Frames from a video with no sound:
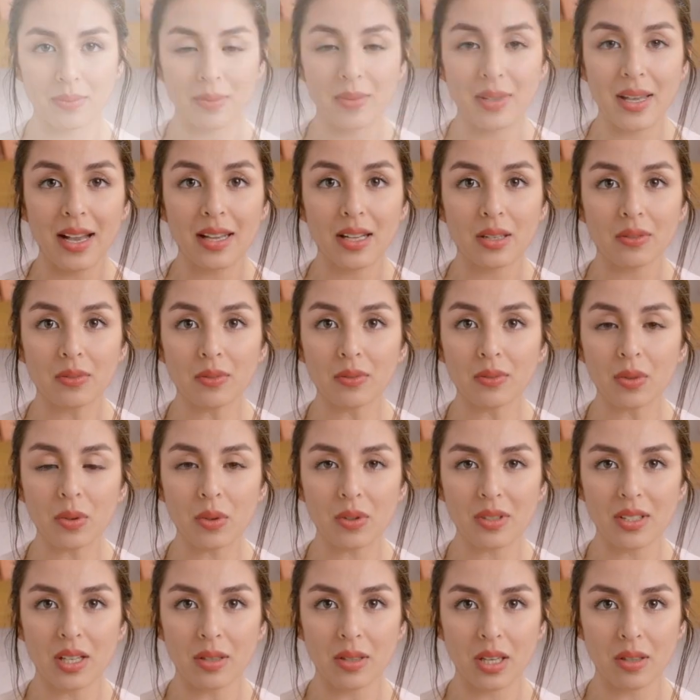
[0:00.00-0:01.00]
In a
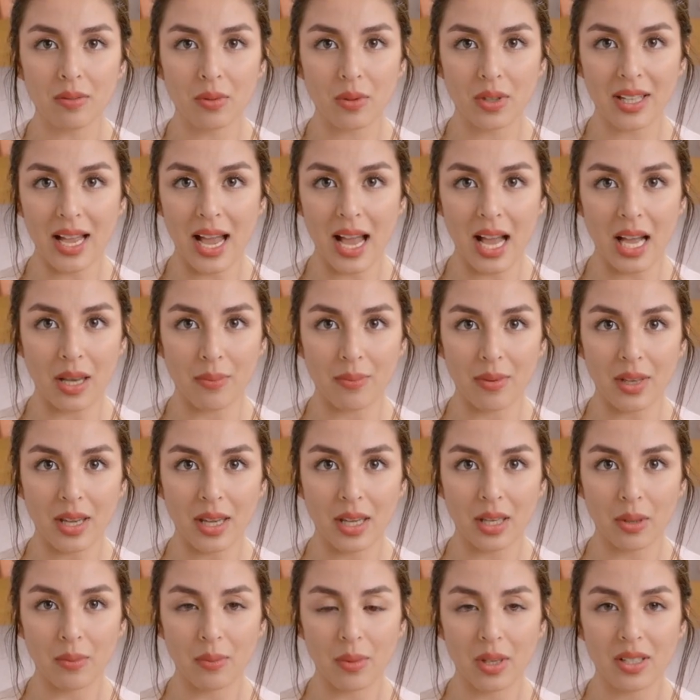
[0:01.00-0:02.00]
food delivery app,
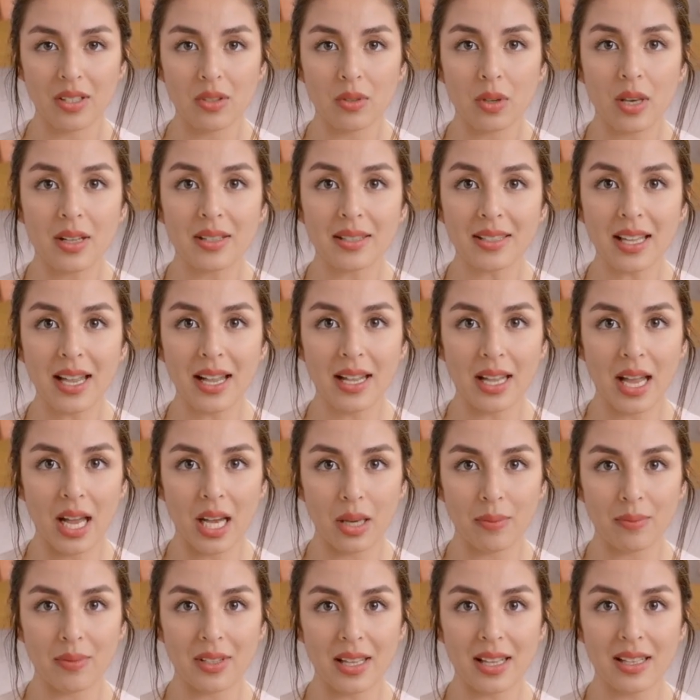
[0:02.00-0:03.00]
restaurant data
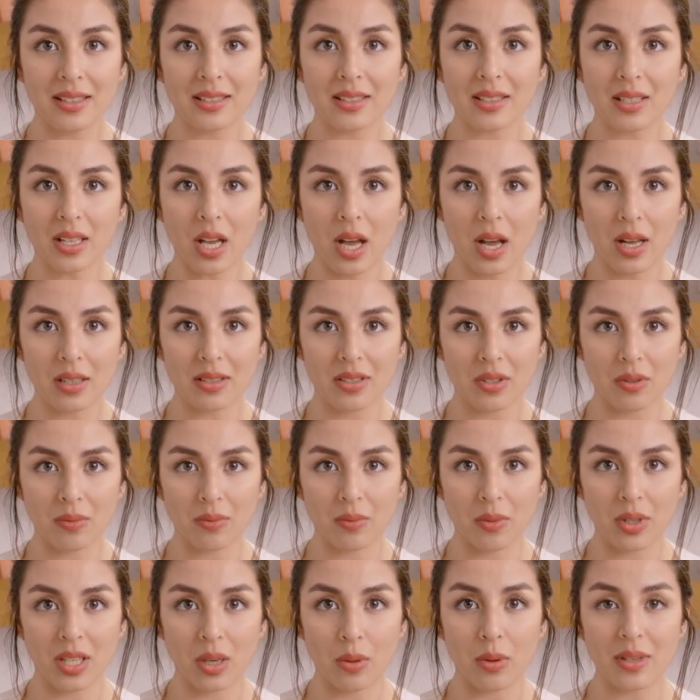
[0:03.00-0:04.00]
updates caused
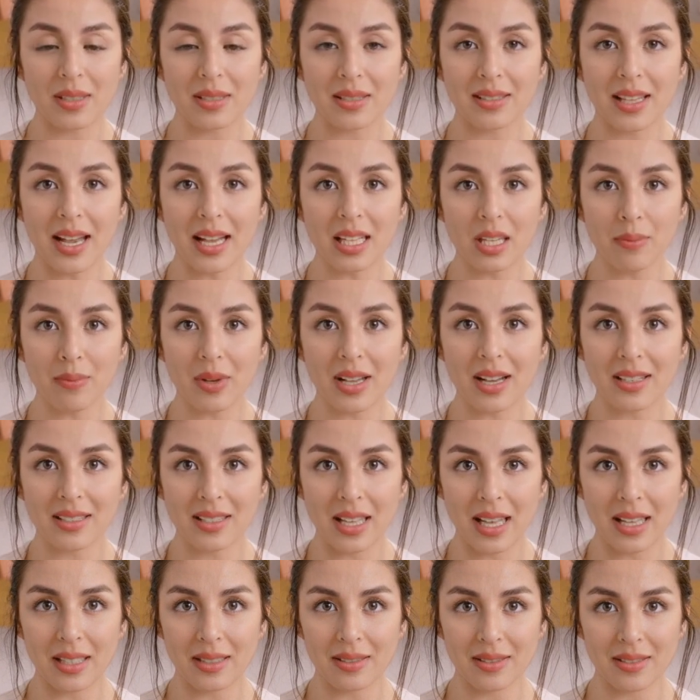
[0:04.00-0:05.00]
frequent database
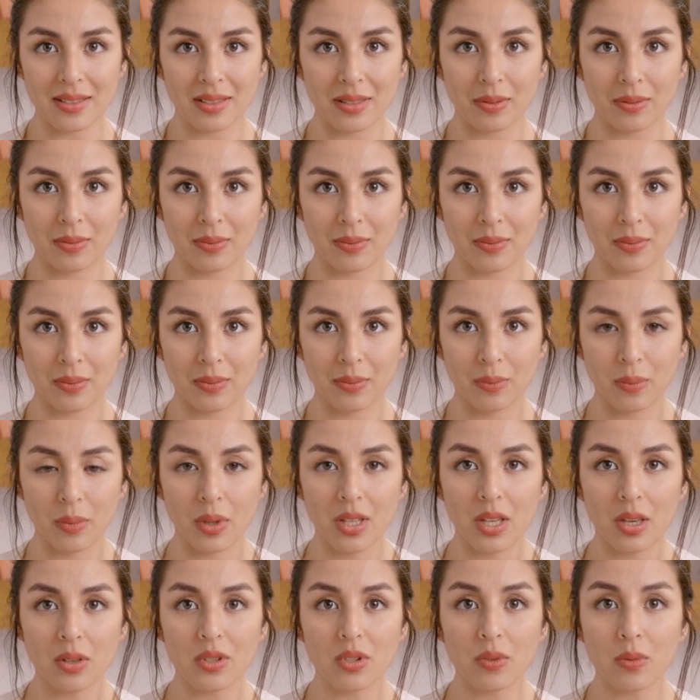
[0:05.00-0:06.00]
hits. We
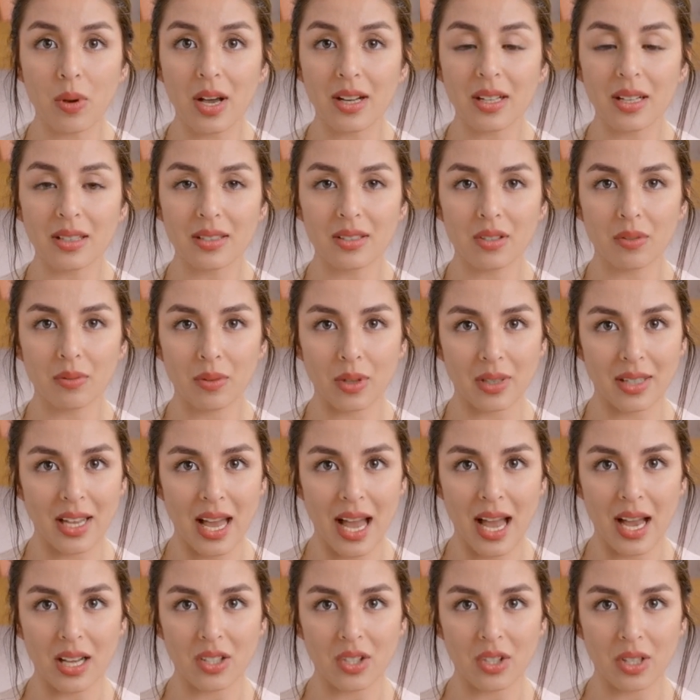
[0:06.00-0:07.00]
used Redis for
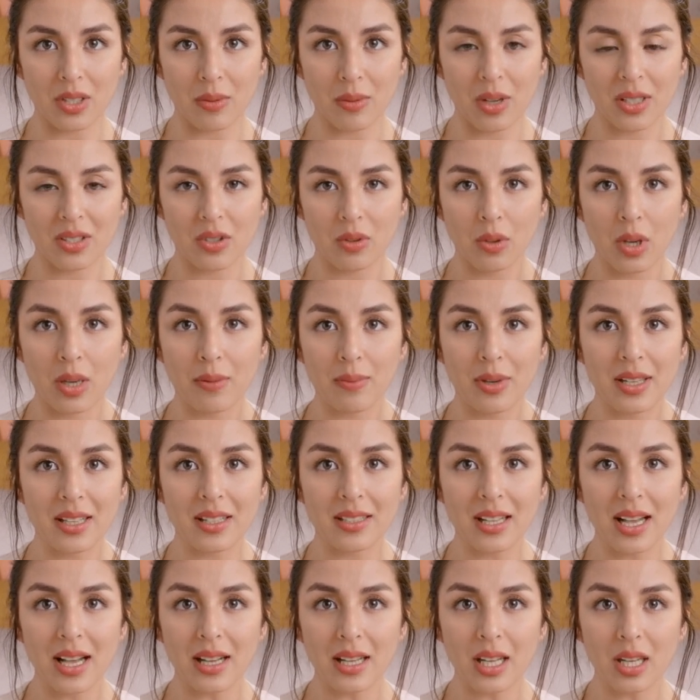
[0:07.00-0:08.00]
caching restaurant
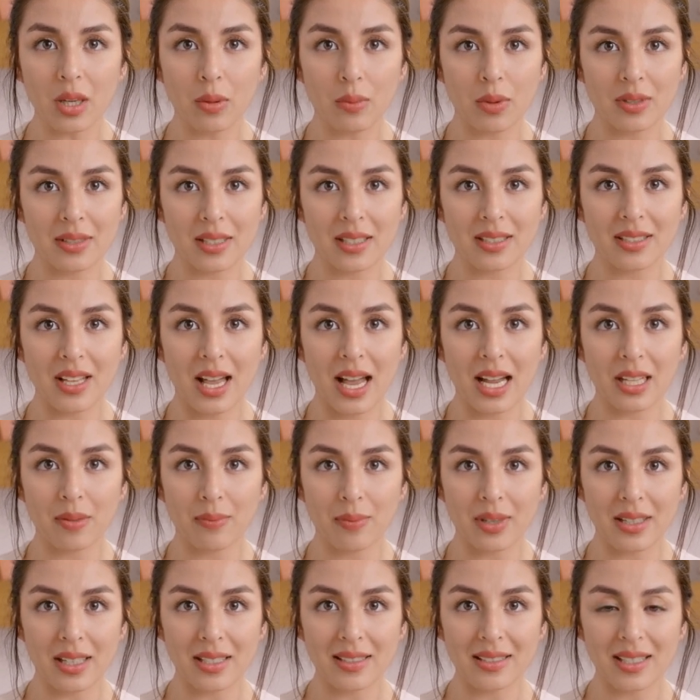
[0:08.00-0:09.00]
metadata with a
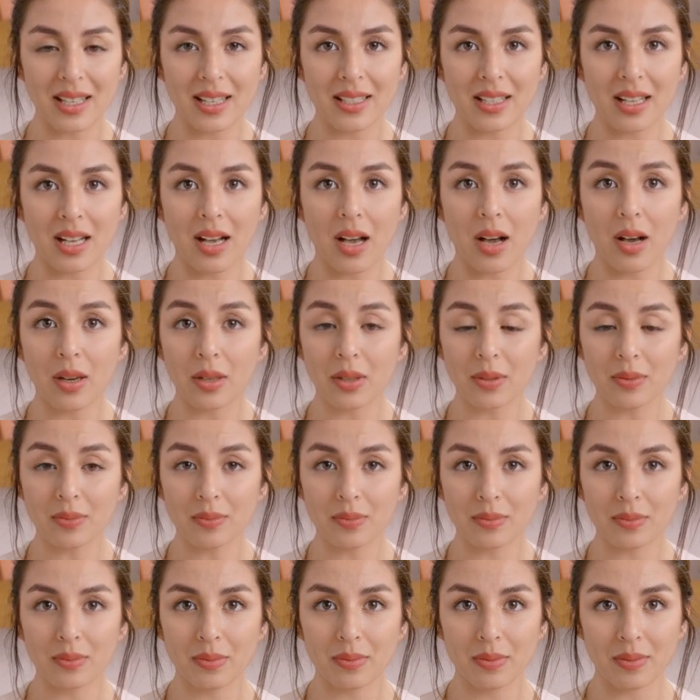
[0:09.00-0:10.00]
10-minute TTL.
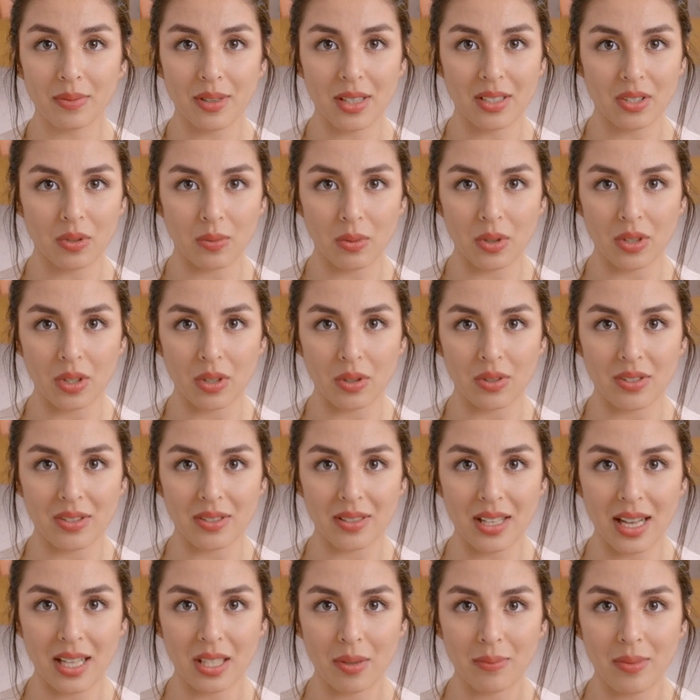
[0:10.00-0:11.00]
This reduced
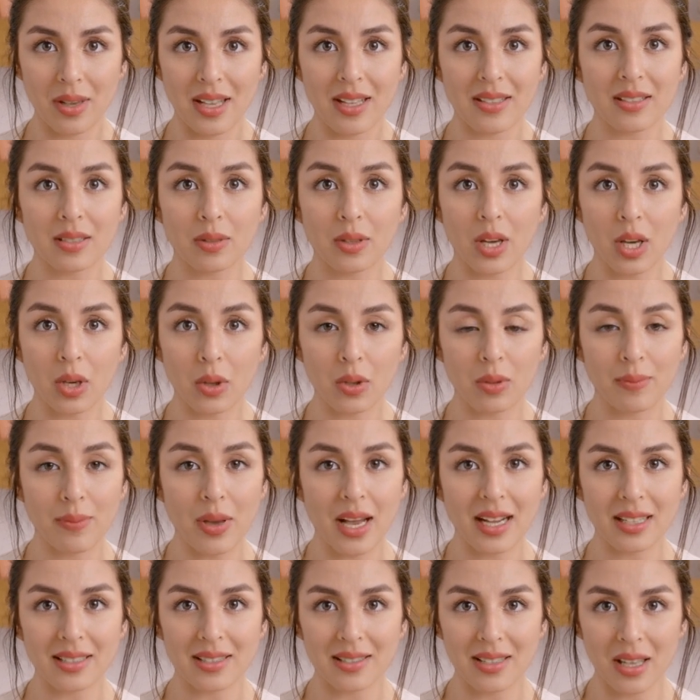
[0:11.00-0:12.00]
database load
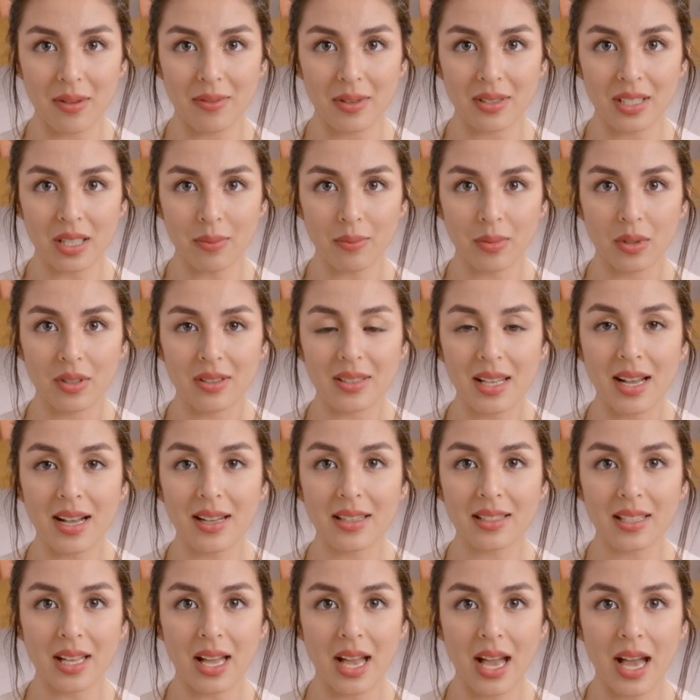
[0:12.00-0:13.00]
by
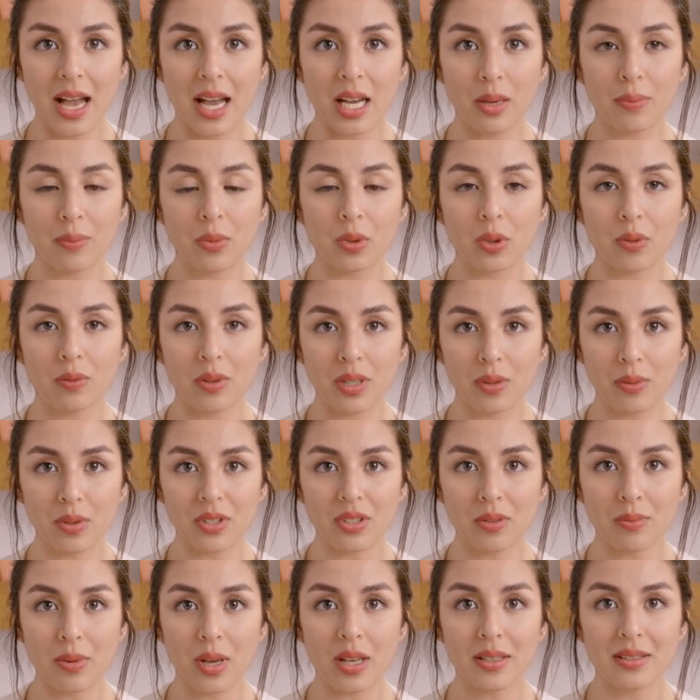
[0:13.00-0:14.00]
70%, improving
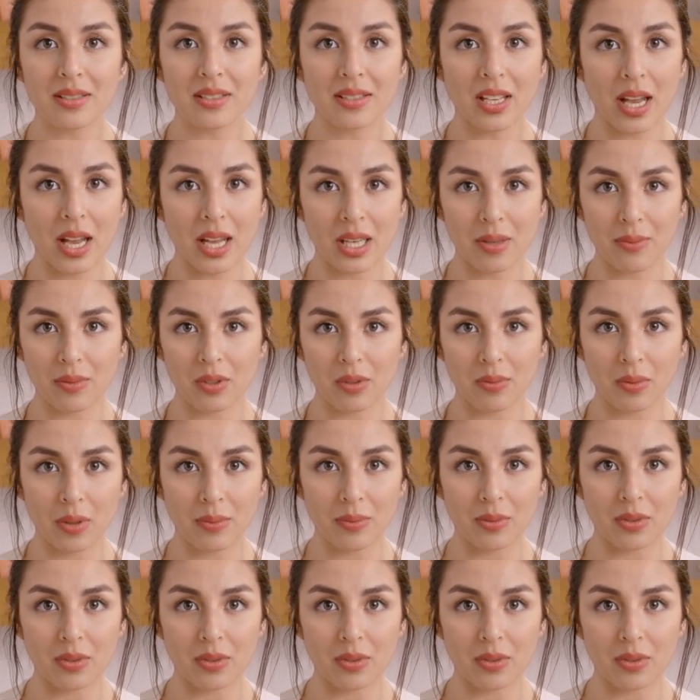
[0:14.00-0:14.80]
response times from